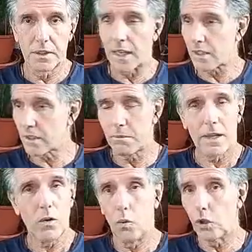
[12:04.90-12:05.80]
it doesn't
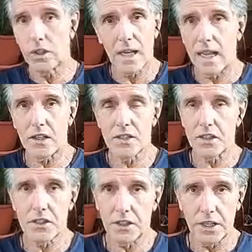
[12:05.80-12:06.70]
matter what kind of
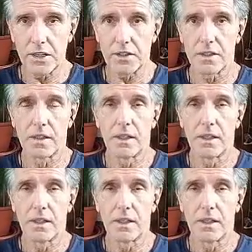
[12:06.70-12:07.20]
cyst it is,